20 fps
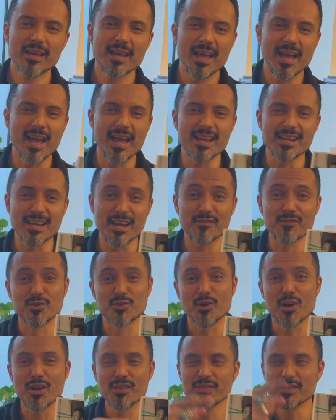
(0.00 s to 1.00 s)
And I've
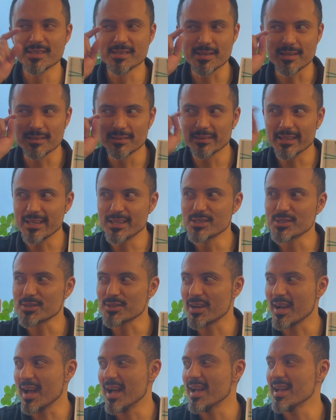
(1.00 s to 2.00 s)
drawn these like
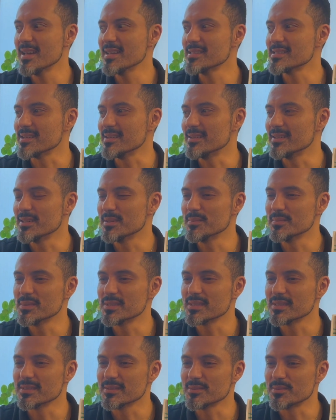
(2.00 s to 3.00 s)
laser eyes on him
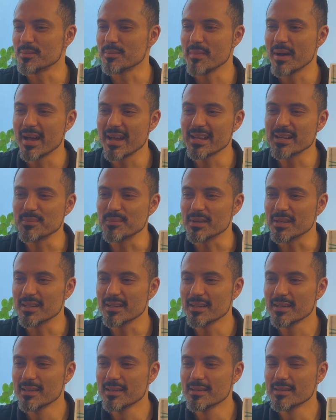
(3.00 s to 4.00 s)
to remind me
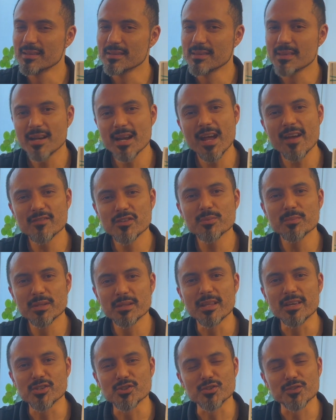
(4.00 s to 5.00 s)
that I have to be
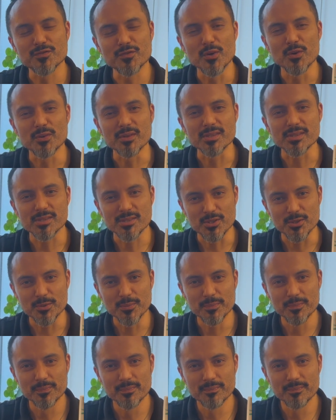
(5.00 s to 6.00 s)
laser focused too.
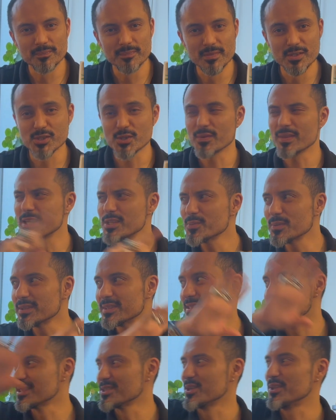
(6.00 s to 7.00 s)
So that's what
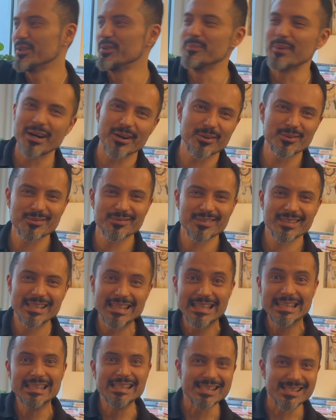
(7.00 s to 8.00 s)
this is all about.
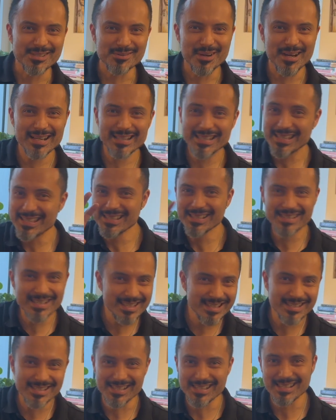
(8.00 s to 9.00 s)
Keys, right? Keys,
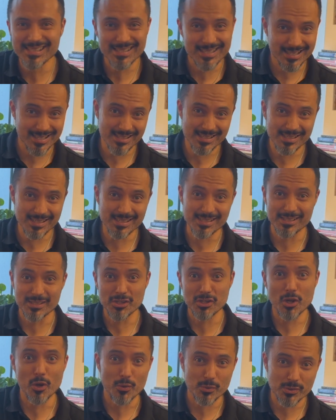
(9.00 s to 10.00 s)
and
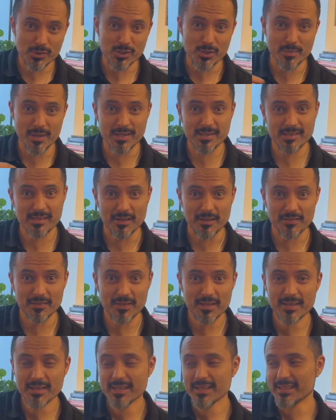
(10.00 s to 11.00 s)
notes to myself.
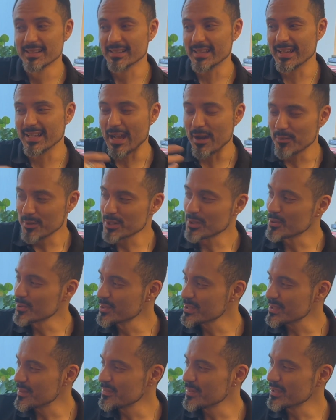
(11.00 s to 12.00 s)
Like, I want to do
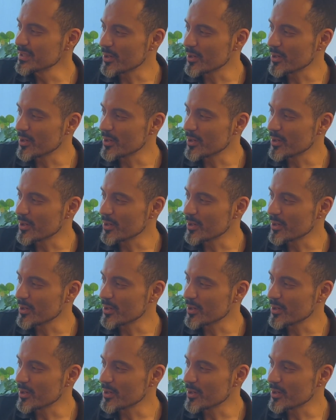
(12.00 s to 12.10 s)
something.